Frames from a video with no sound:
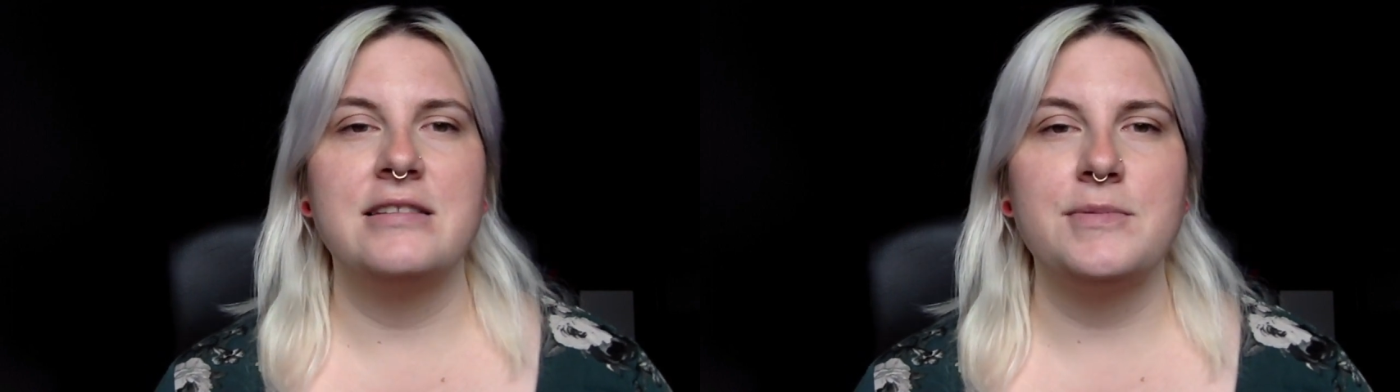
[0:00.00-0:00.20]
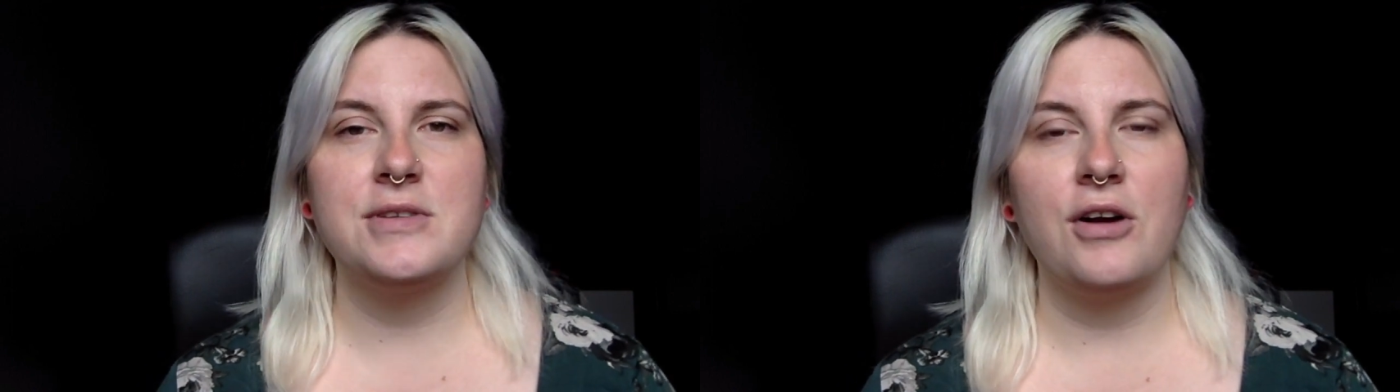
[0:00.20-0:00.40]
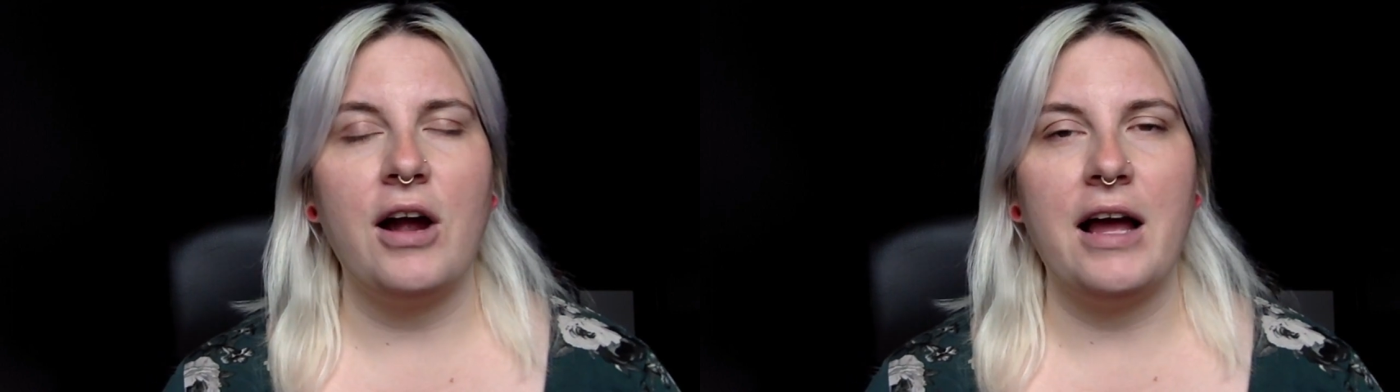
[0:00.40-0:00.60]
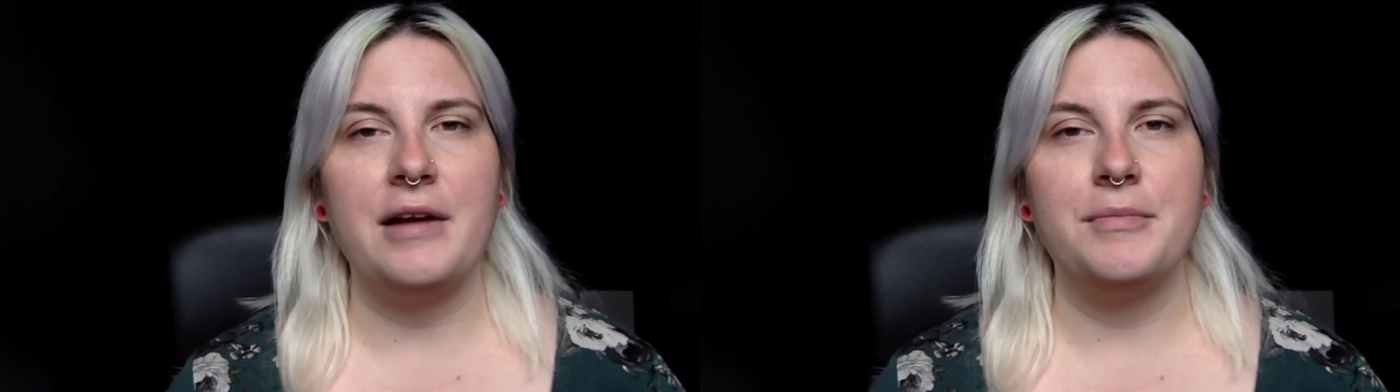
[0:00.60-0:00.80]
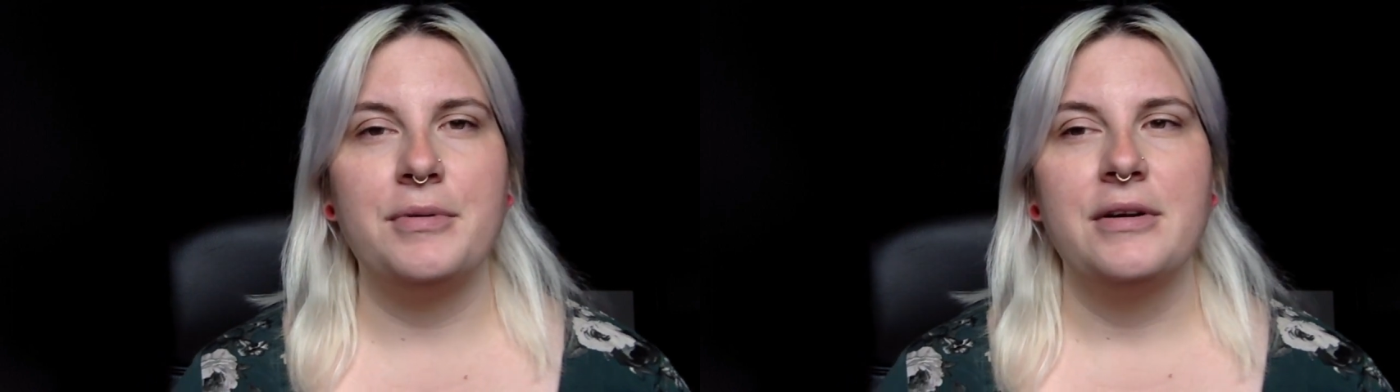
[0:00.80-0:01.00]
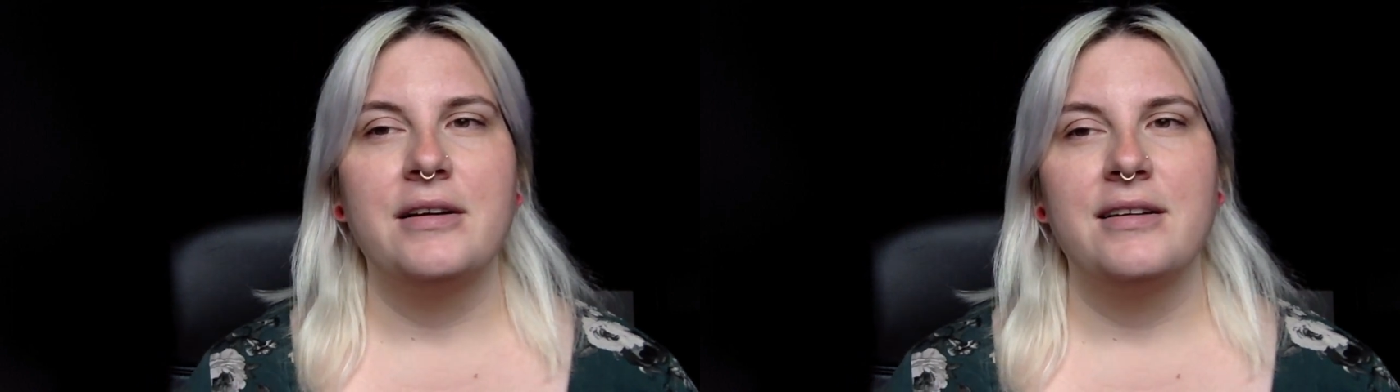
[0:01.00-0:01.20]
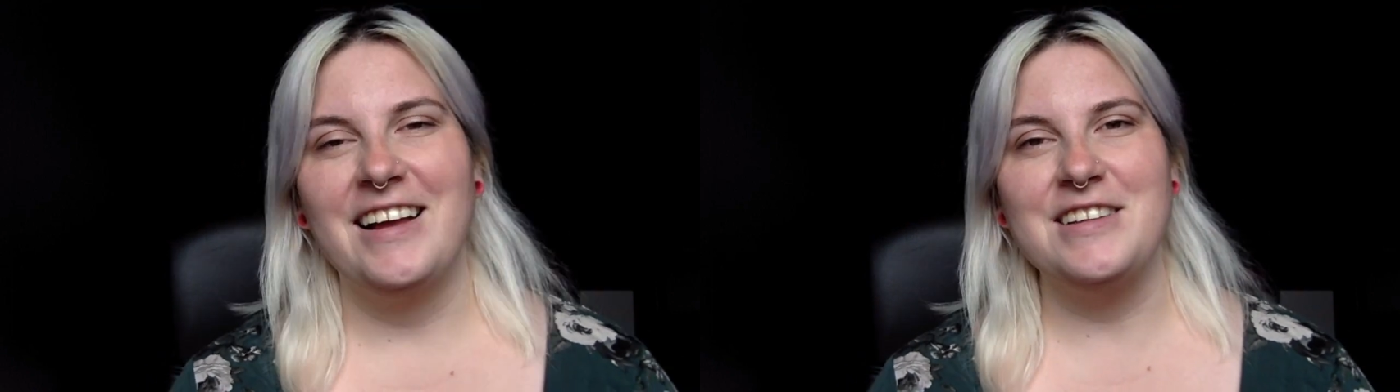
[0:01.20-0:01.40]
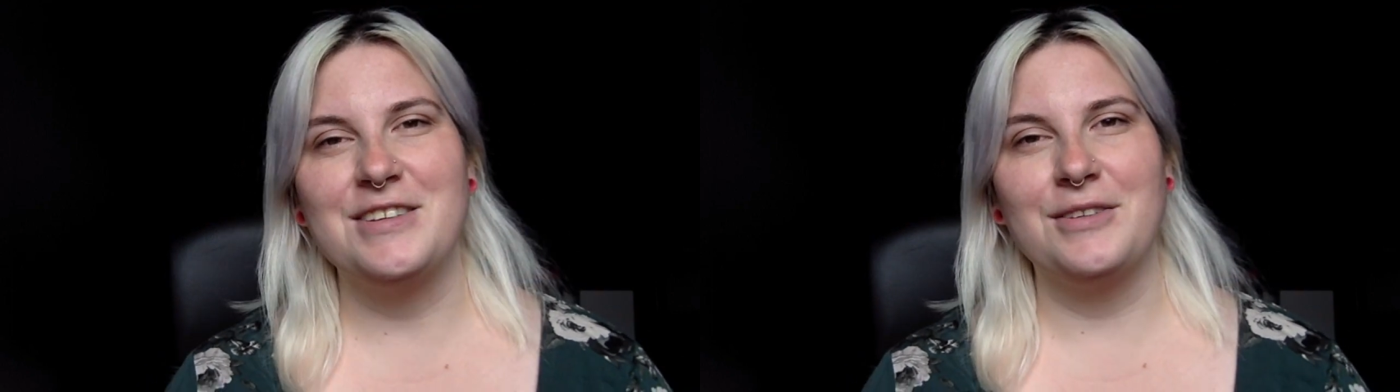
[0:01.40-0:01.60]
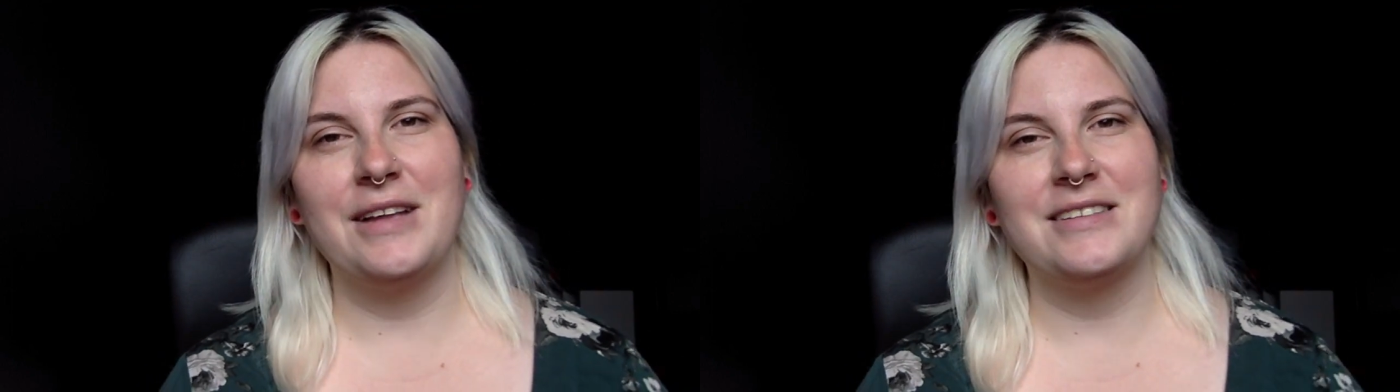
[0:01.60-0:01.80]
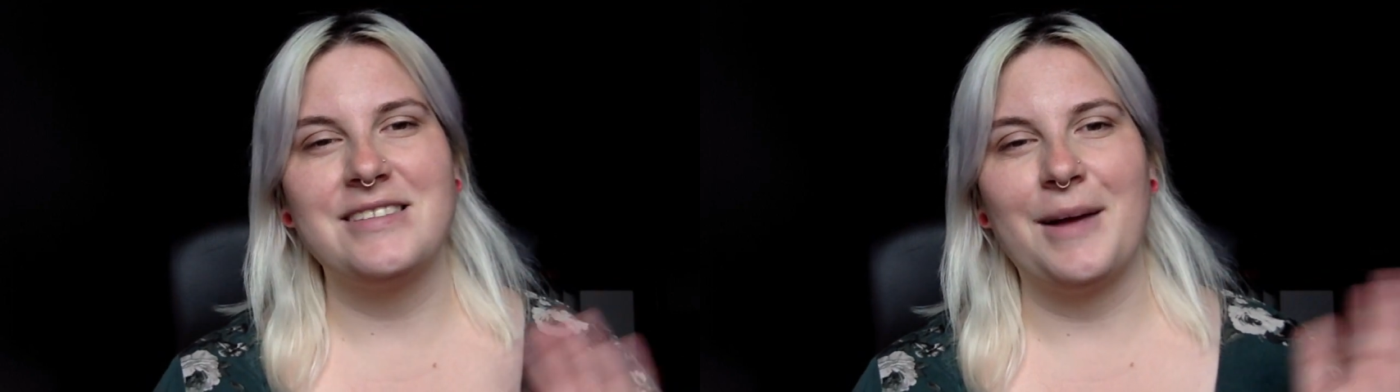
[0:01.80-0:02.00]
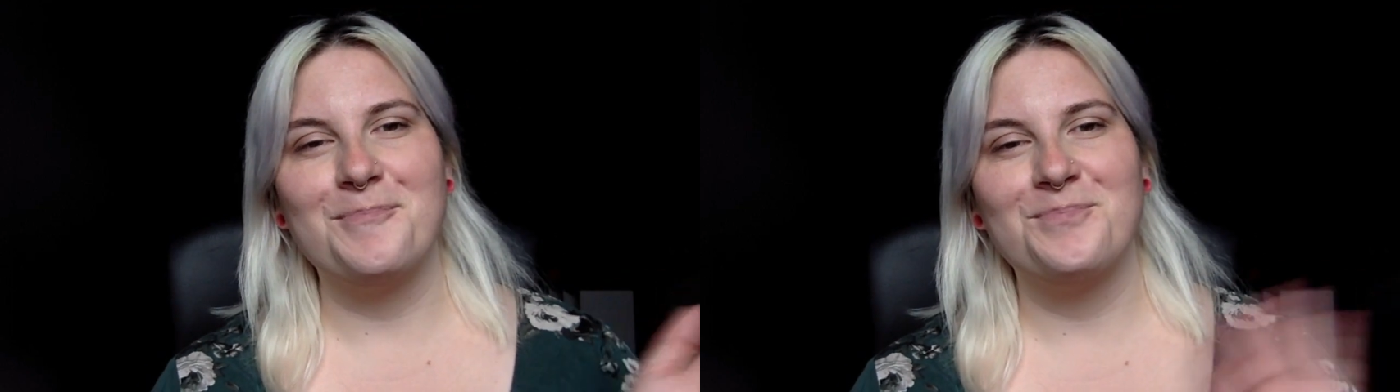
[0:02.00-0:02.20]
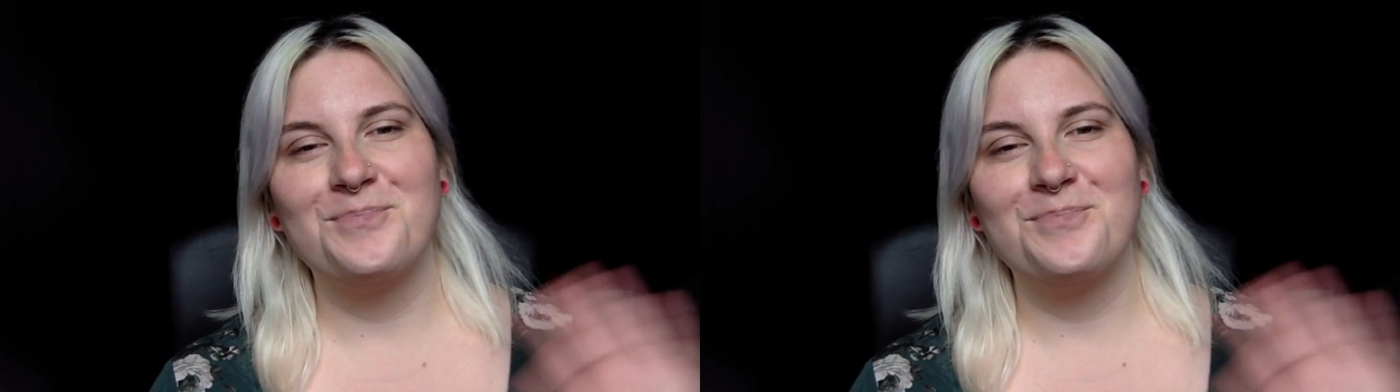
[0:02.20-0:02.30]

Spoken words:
subscribe. Until next time,